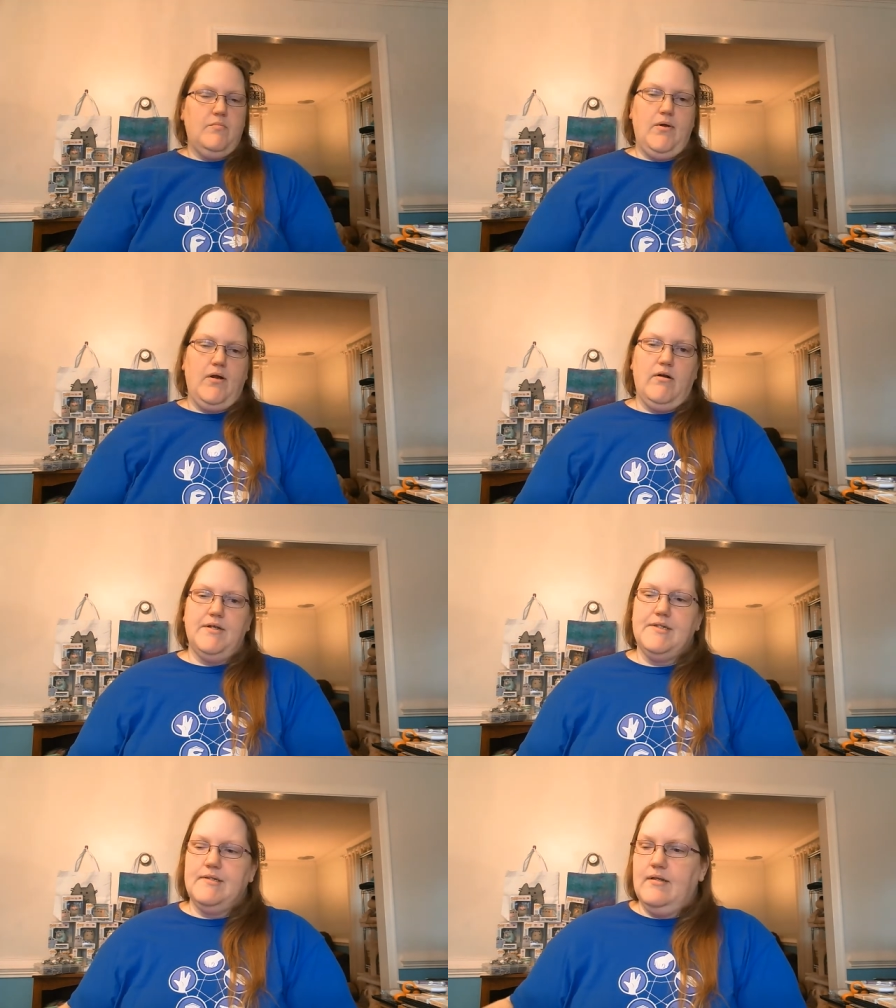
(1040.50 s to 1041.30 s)

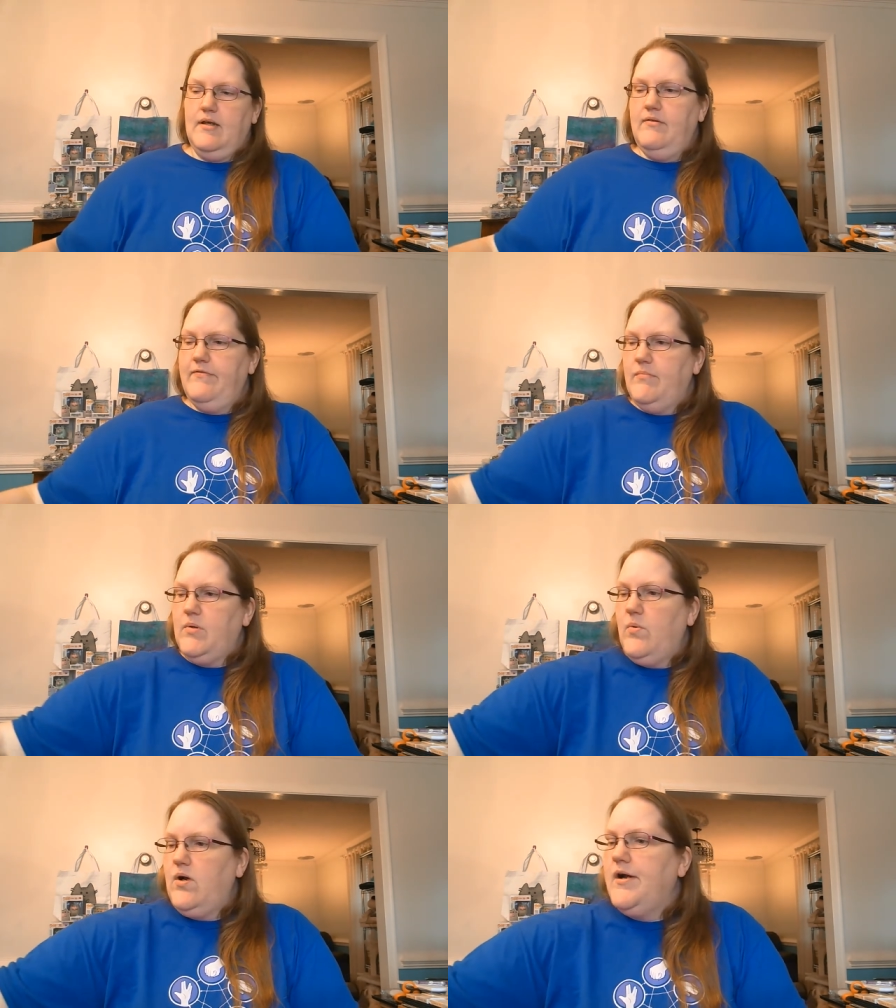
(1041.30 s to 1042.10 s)
progress in
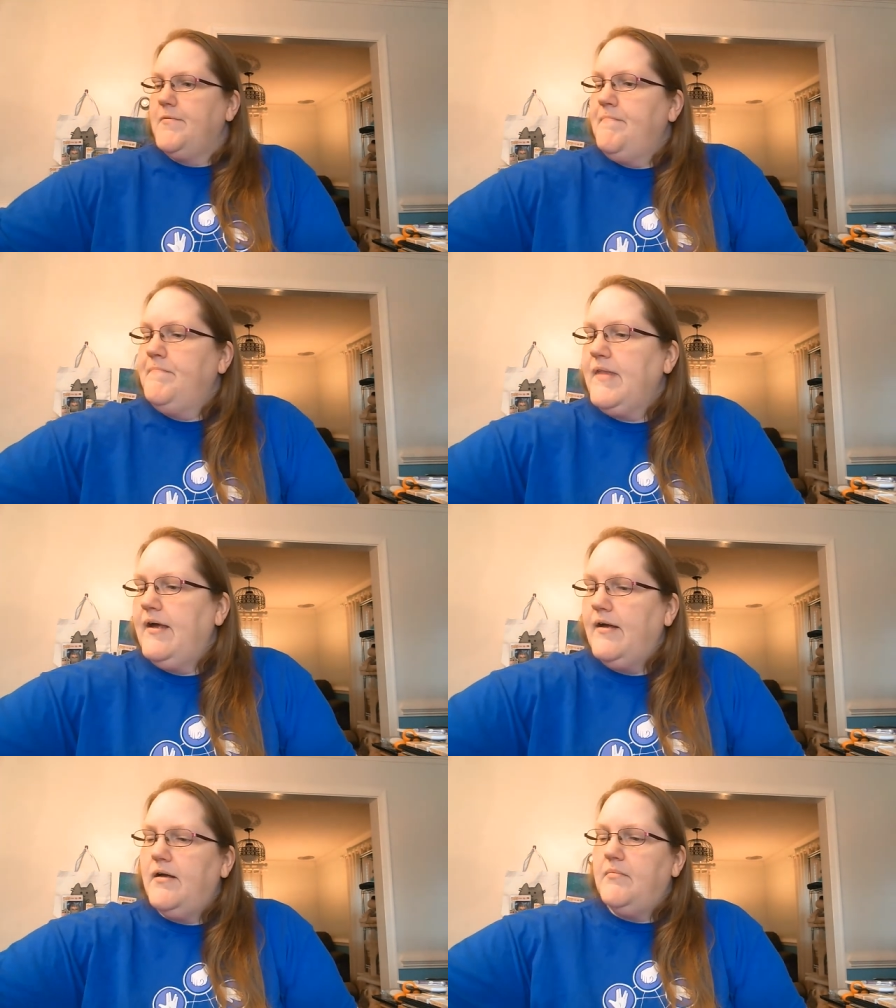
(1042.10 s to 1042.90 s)
February.
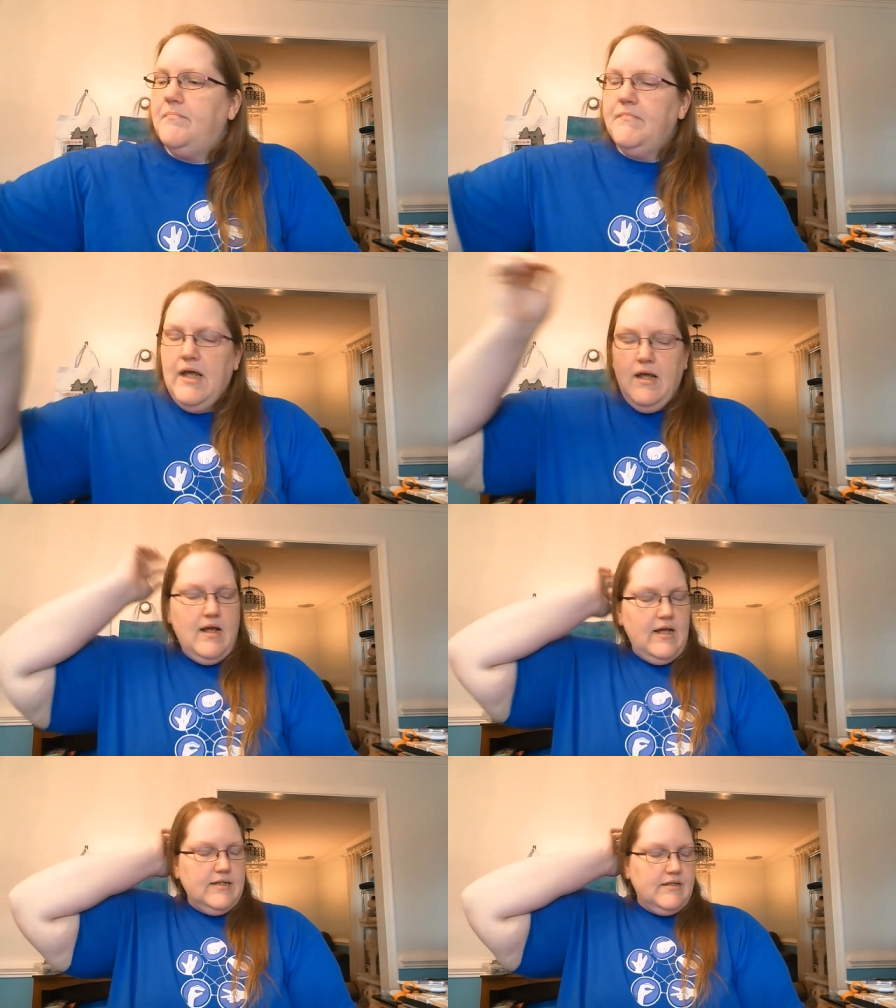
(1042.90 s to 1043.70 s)
Um,
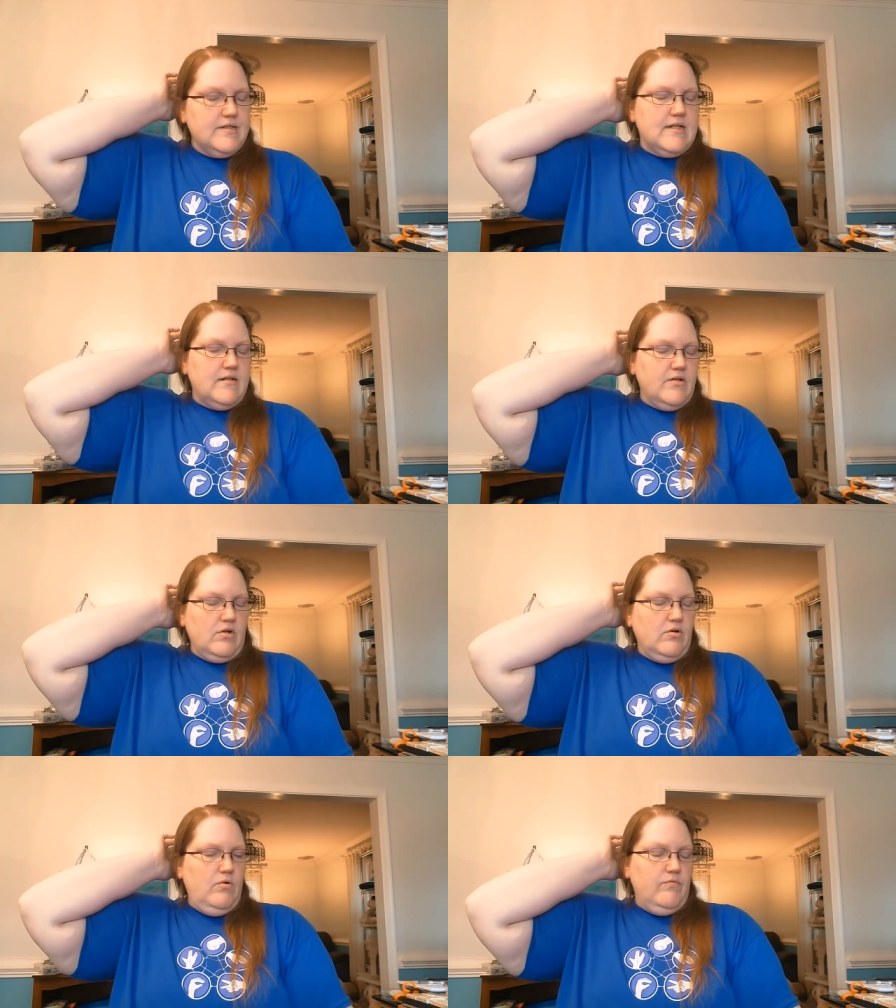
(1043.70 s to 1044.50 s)
I think I'll set another
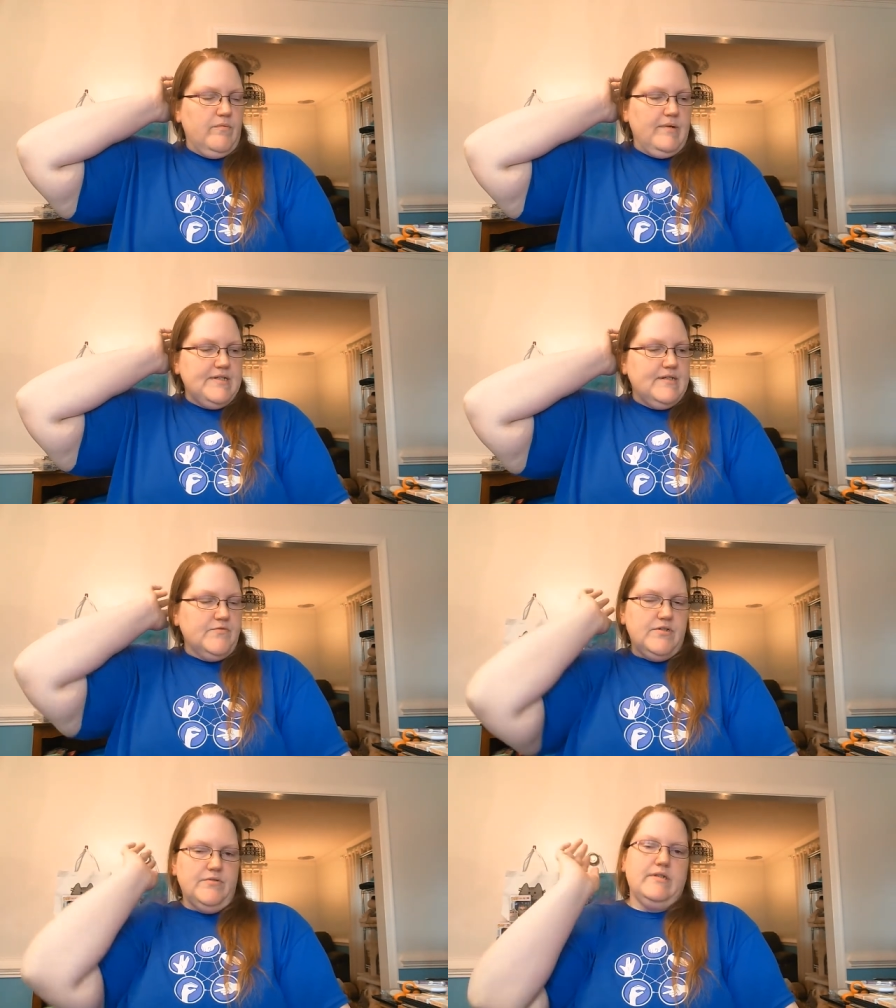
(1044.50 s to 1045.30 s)
goal for
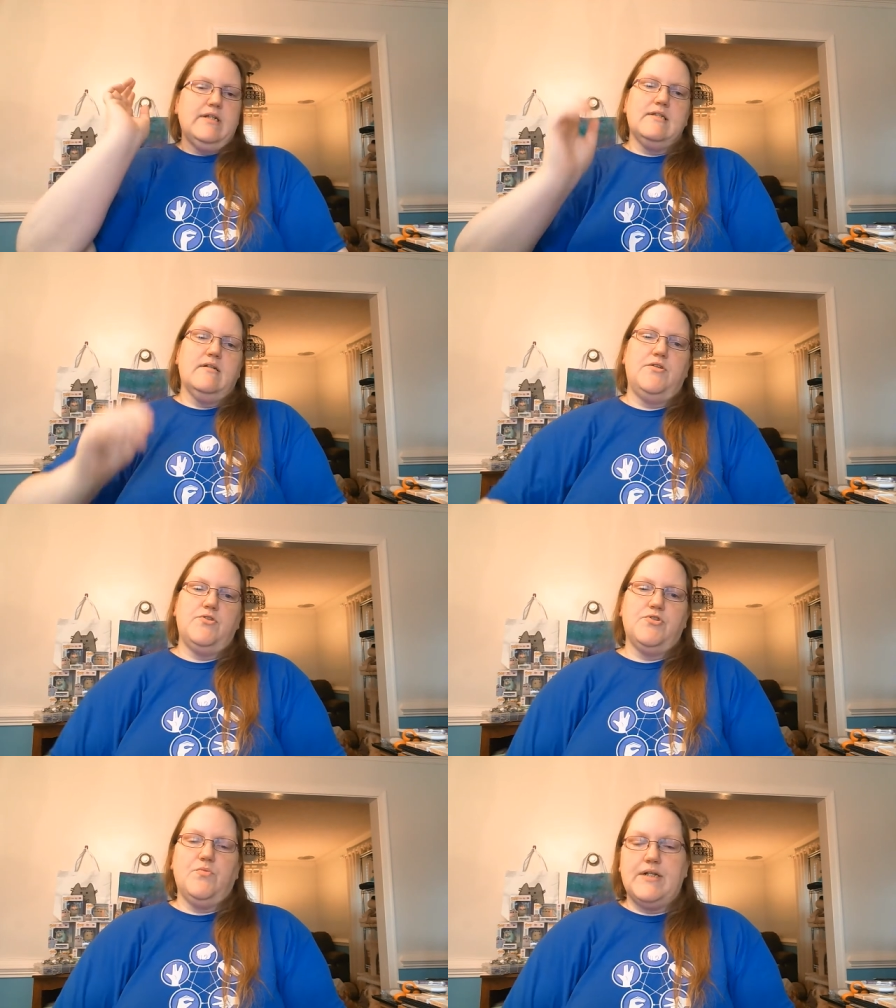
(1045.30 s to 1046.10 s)
myself to do at least
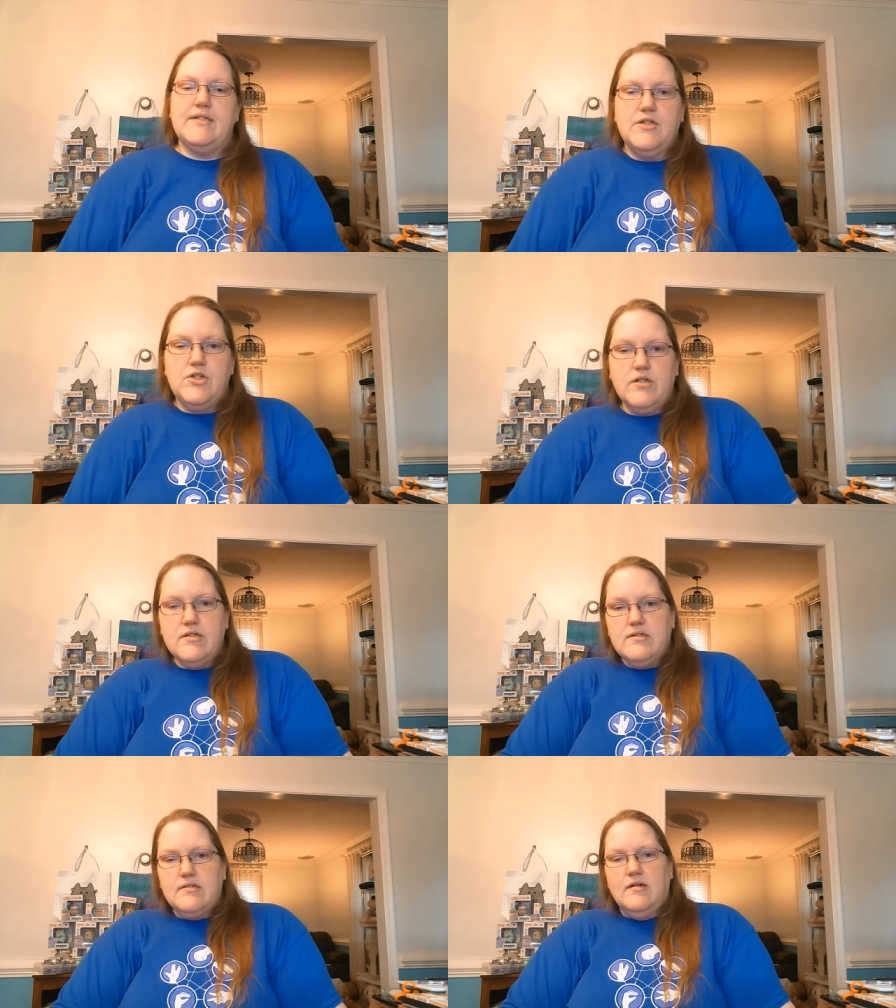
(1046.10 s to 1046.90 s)
120
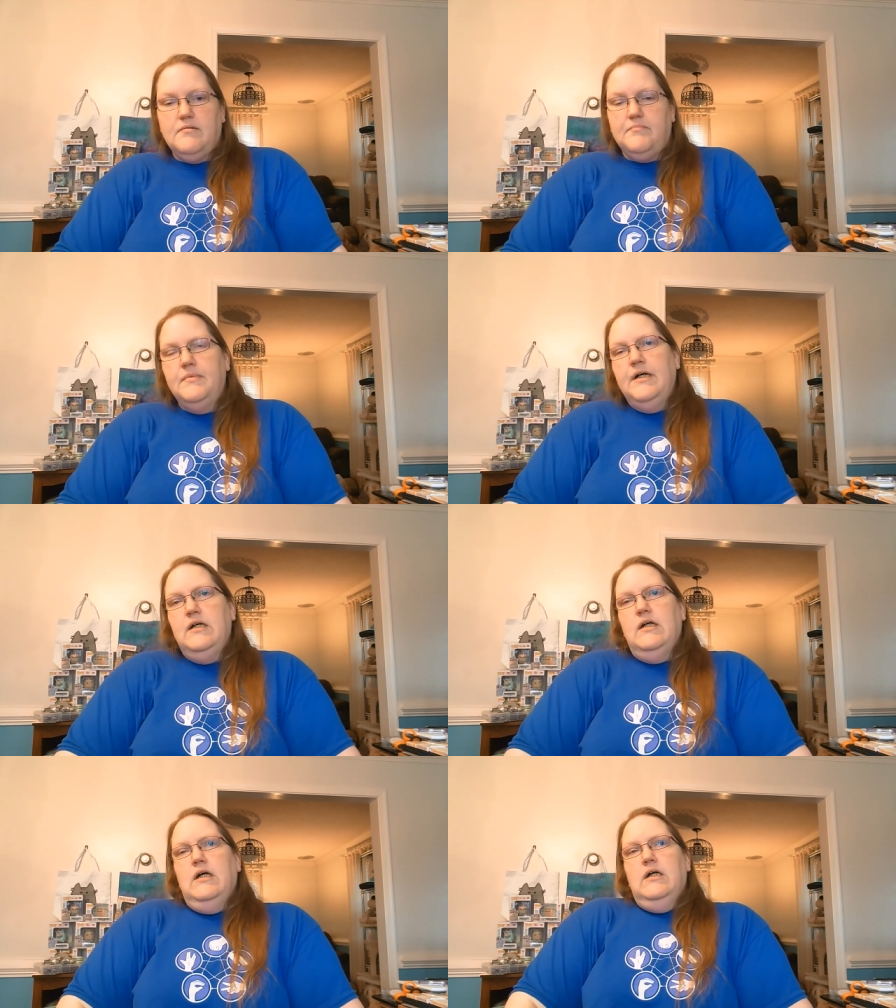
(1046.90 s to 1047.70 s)
stitches. Um,
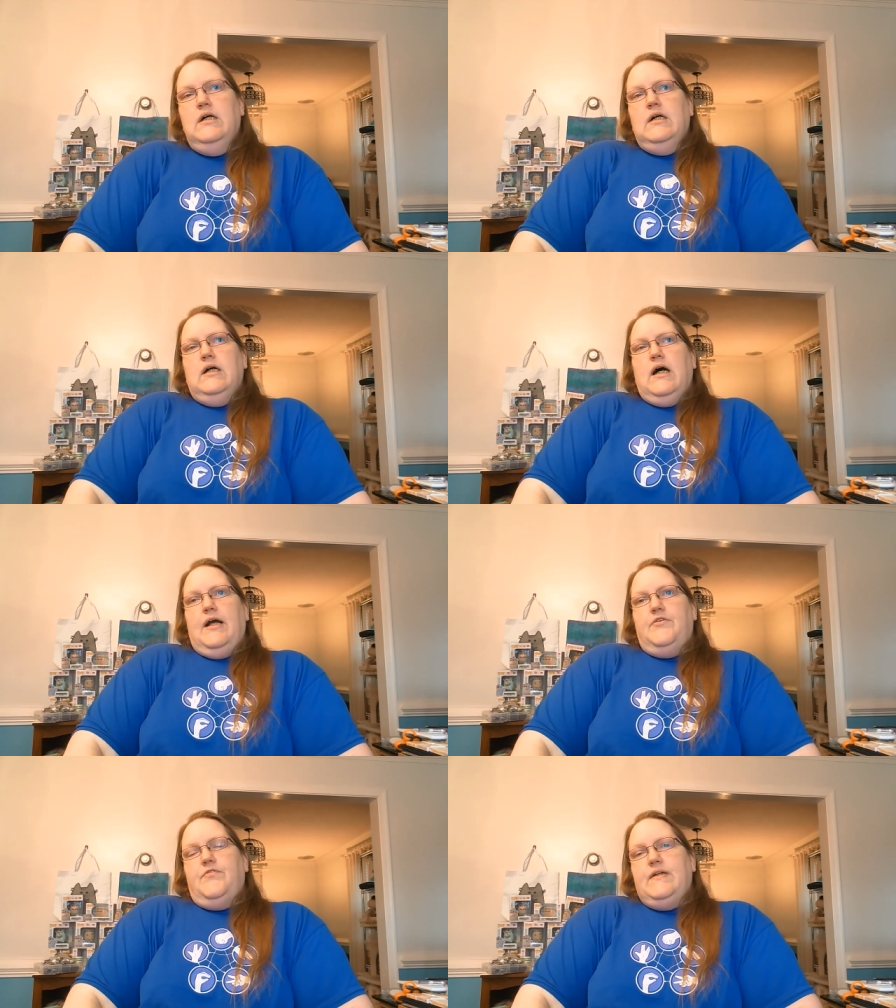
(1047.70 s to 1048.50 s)

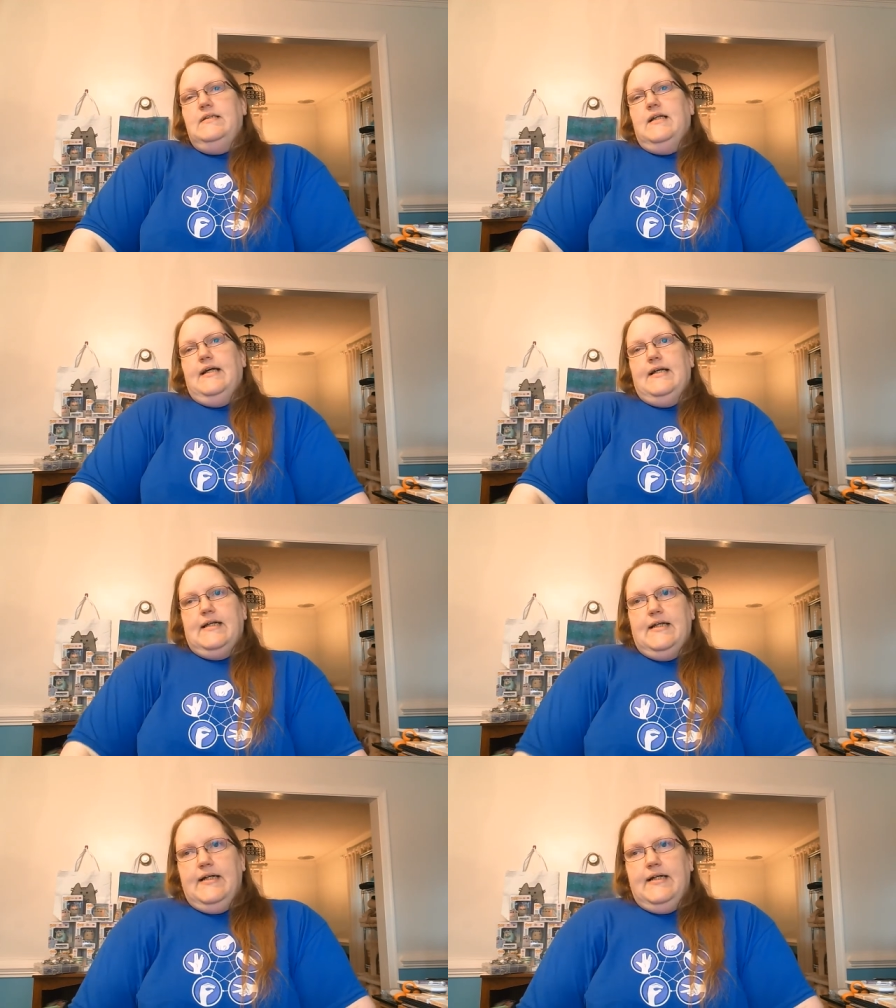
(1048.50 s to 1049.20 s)
I feel like